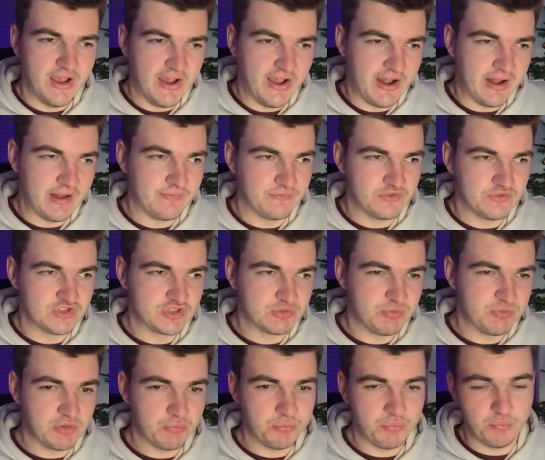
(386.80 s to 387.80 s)
and,
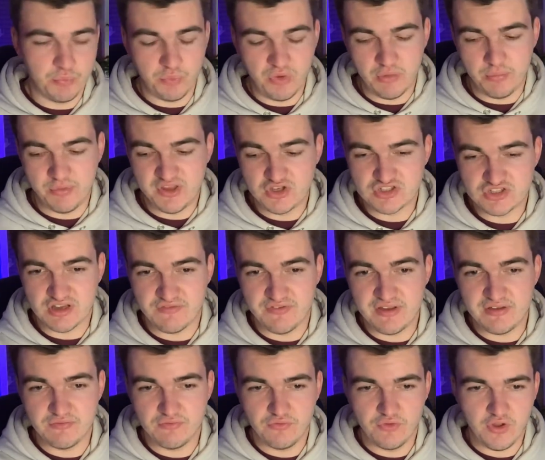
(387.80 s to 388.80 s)
well, because I
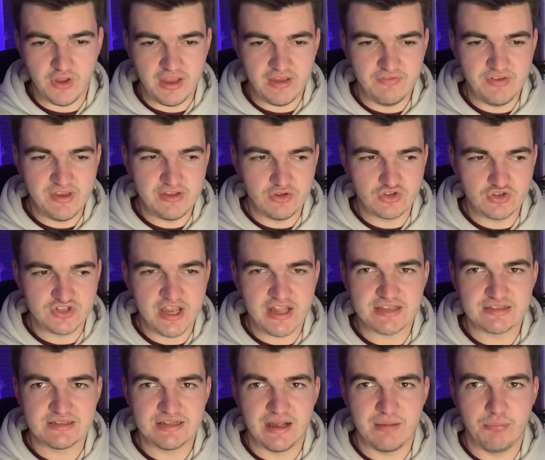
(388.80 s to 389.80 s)
think that if he does get
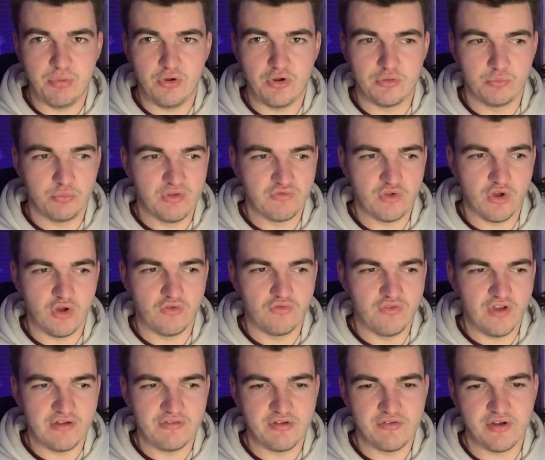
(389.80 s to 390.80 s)
to that point, we've got a
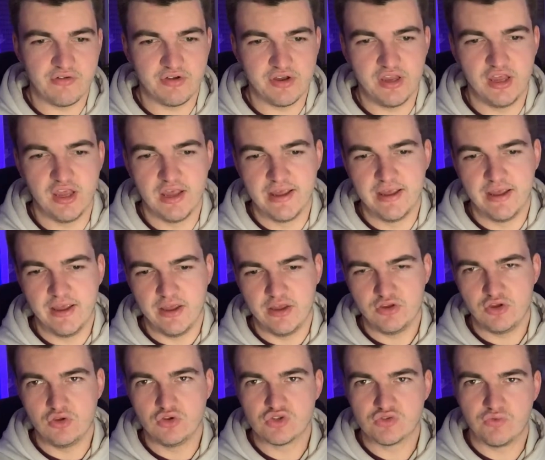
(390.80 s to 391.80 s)
very, very
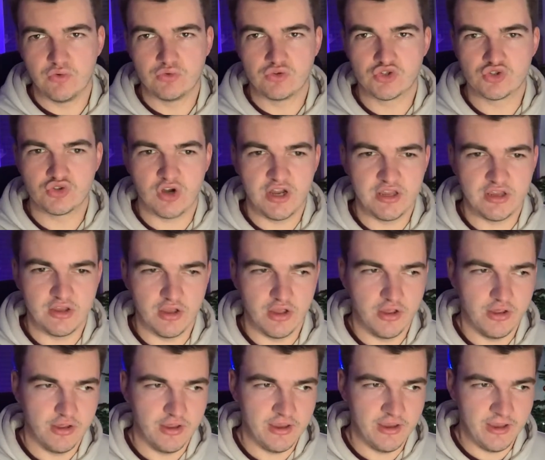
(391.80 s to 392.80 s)
useful striker
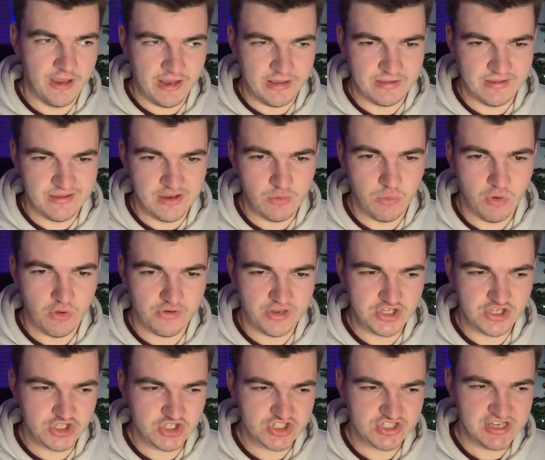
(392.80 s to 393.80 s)
in League One. He
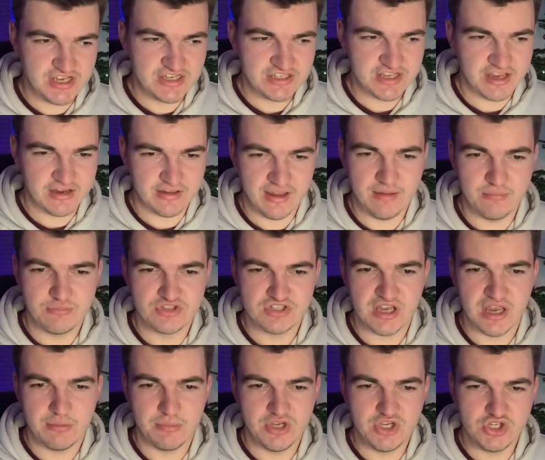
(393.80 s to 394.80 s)
just needs that game
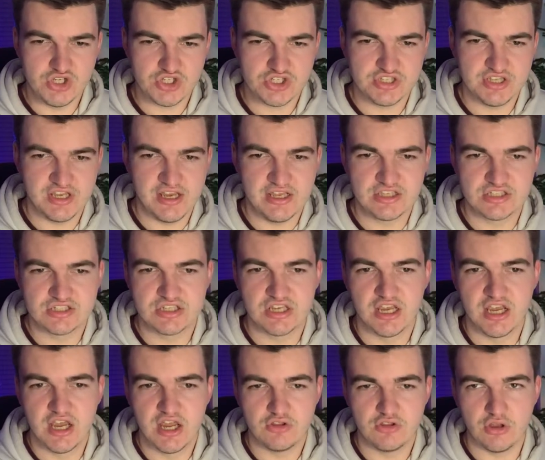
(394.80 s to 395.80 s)
time, he just needs
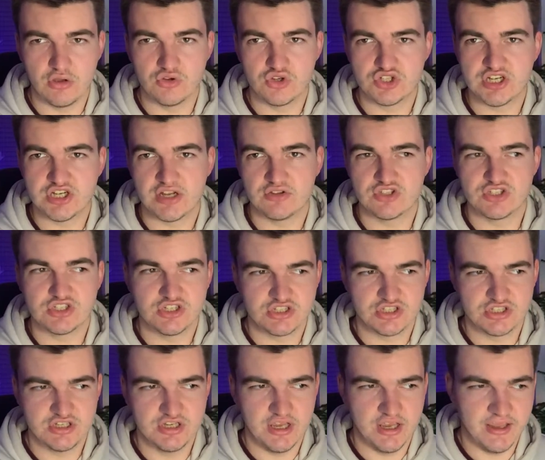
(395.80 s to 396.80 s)
those
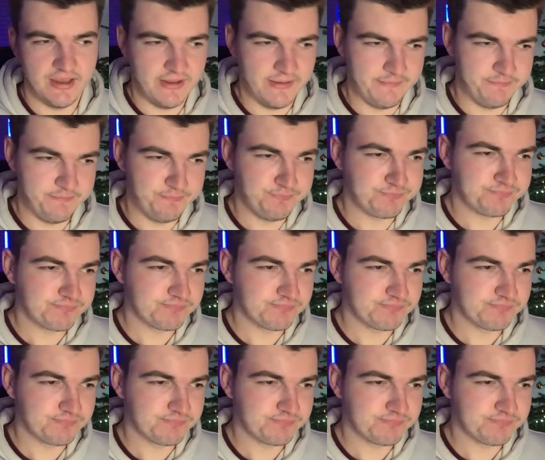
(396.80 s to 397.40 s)
chances, and